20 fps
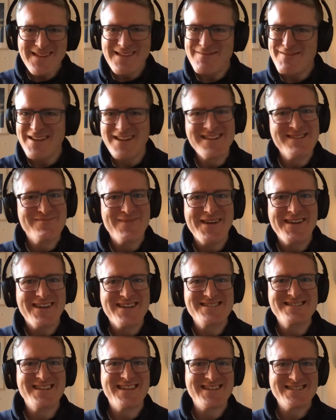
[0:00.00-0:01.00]
Now, you might
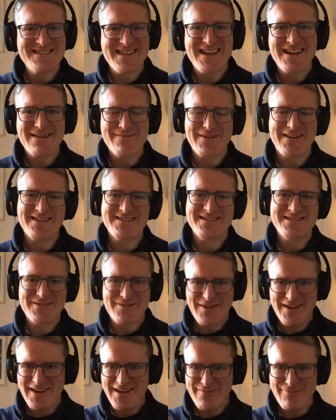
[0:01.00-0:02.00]
not see it's there because it's
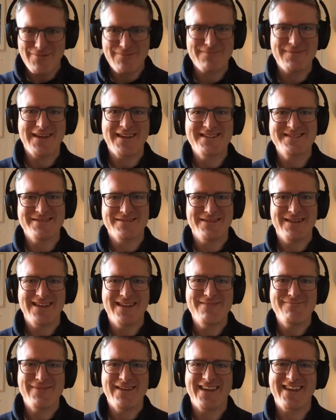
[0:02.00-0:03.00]
only like 1 pixel
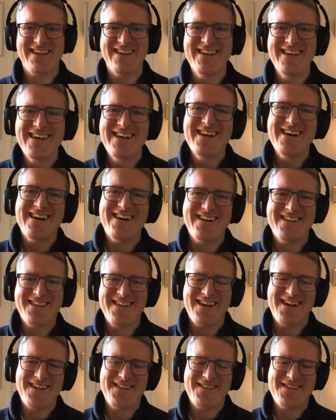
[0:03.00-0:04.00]
big
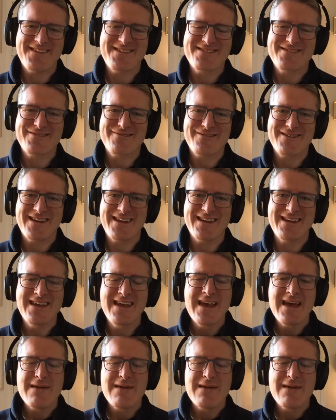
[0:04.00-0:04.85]
on the screen.